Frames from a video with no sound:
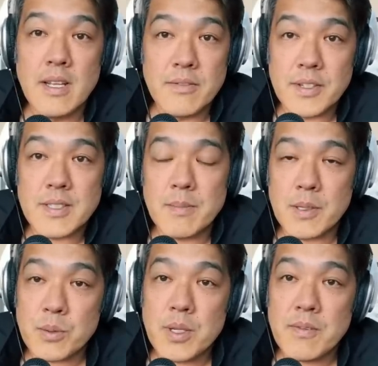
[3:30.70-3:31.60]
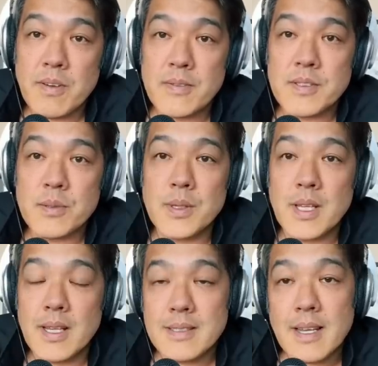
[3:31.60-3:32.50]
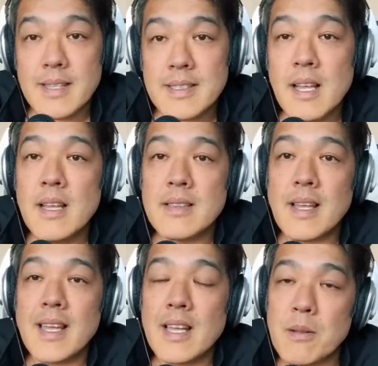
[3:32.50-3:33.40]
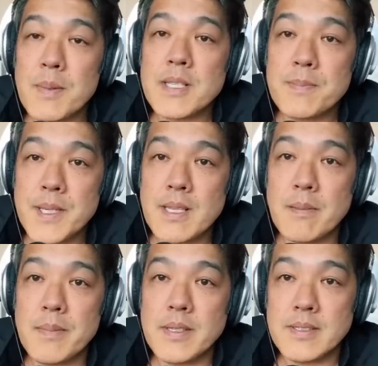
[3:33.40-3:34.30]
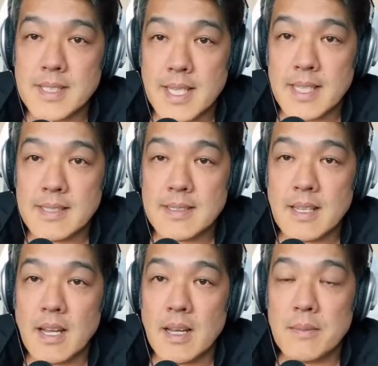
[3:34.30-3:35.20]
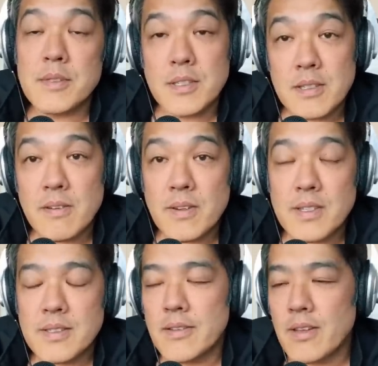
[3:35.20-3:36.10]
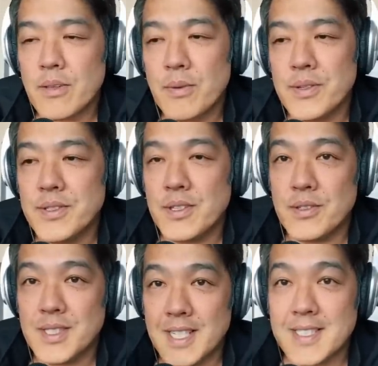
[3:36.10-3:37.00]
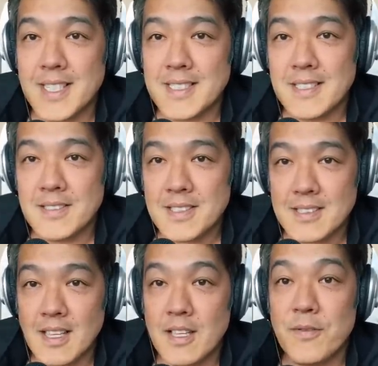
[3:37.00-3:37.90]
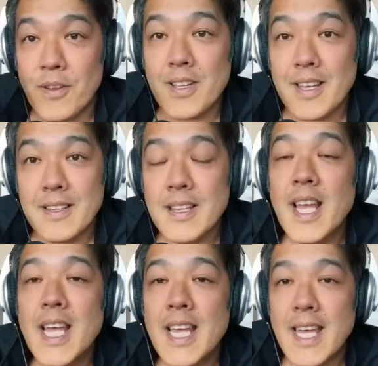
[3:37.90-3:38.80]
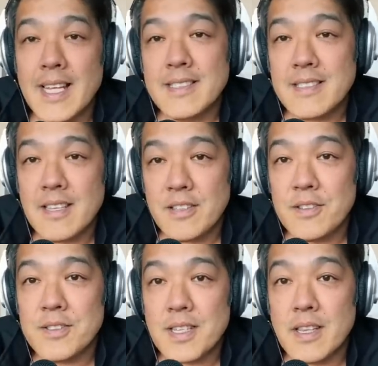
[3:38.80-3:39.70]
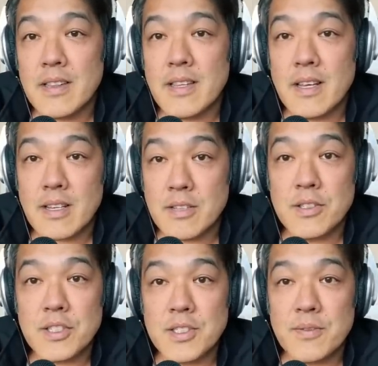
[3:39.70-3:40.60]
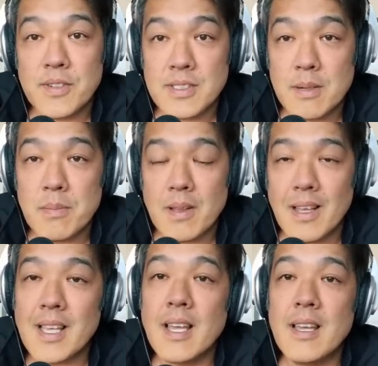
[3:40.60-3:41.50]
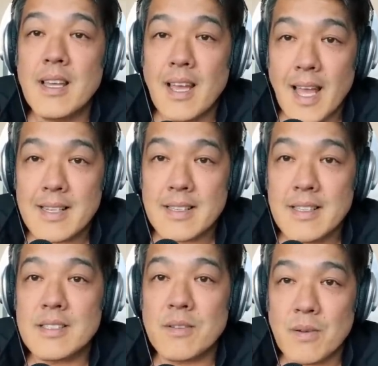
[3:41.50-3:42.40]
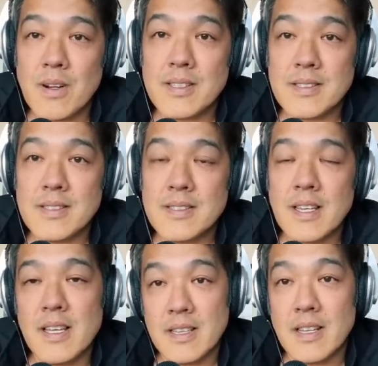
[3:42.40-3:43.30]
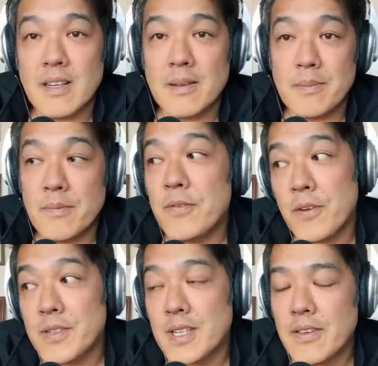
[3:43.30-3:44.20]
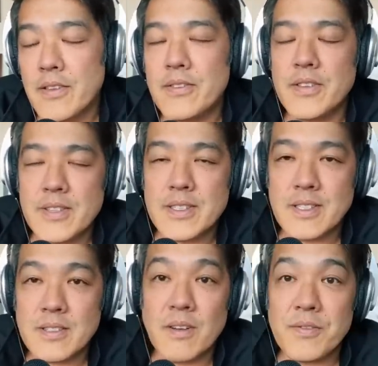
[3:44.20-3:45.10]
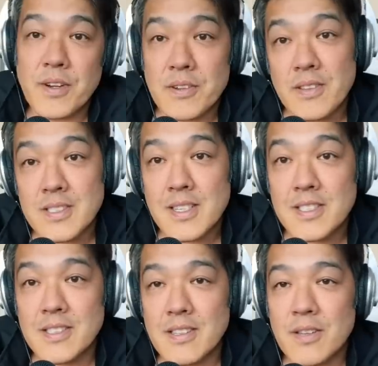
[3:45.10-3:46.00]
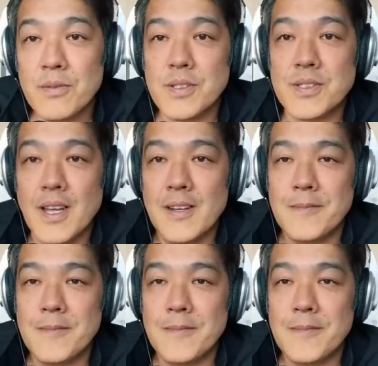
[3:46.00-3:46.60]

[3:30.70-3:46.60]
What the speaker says: for example, 25 to 28 days, they help speed up your skin's turnover. So in other words, your dead skin cells get exfoliated, hence their use in conditions, for example, like acne, psoriasis, and various other diseases of keratinization. In other words,